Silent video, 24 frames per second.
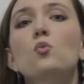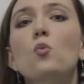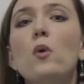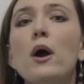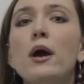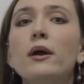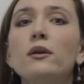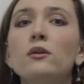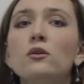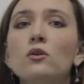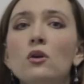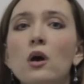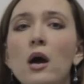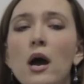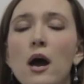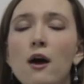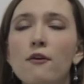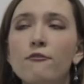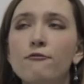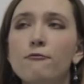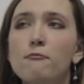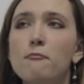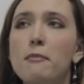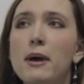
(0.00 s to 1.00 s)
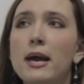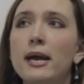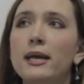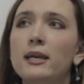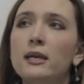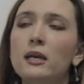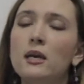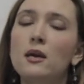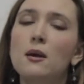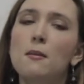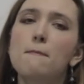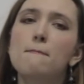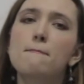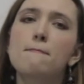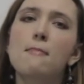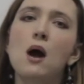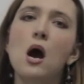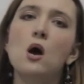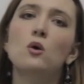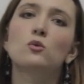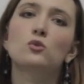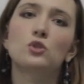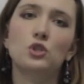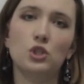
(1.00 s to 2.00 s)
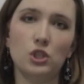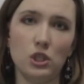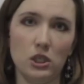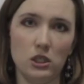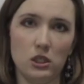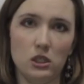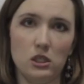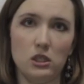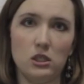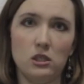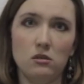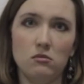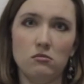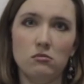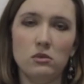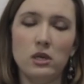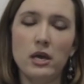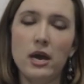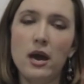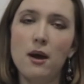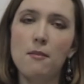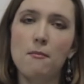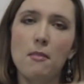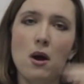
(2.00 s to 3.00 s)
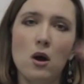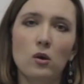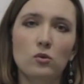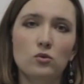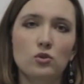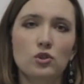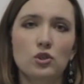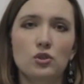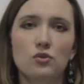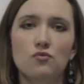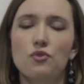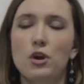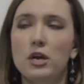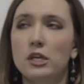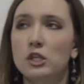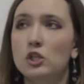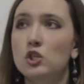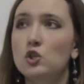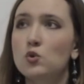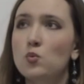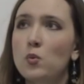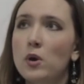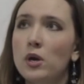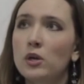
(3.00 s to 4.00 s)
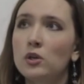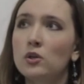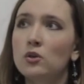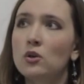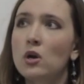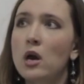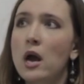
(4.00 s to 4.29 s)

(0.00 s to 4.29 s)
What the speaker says: When you have many mountains, yeah, mountain range. When you